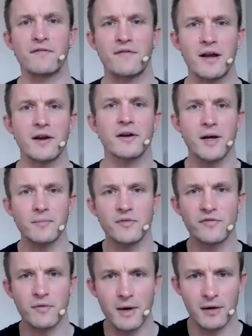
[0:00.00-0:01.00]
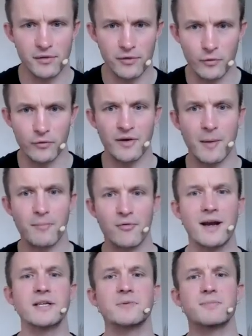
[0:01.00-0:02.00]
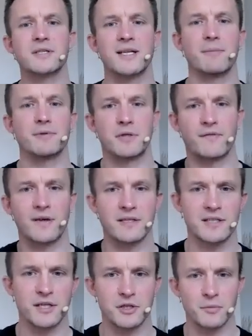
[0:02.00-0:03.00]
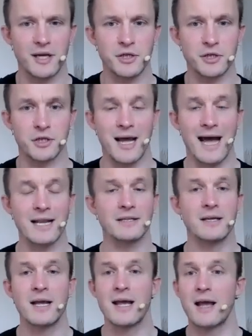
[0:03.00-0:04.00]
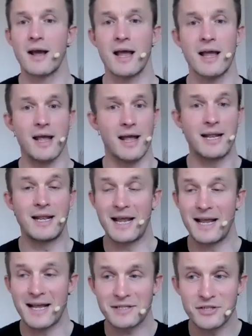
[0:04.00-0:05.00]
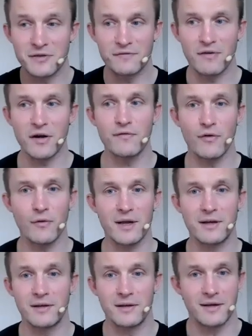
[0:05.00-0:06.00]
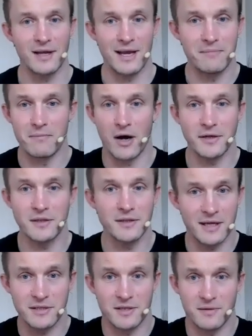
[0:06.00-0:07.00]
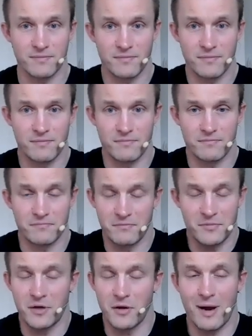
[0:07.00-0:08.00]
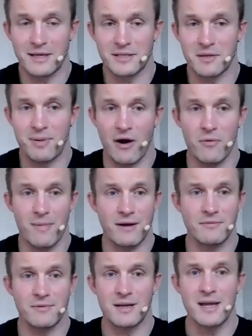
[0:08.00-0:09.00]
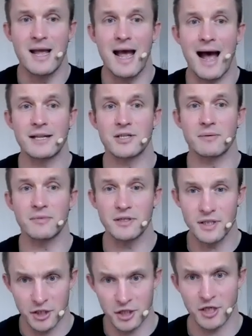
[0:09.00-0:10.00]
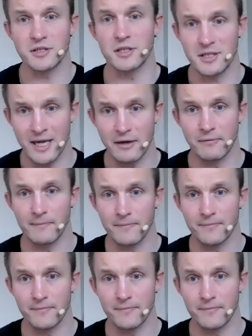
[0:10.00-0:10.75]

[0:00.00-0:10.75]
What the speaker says: Fear comes from our thoughts, our brain's perception of that situation, and it has survival in mind as the as the paramount, and sometimes it shuts us down.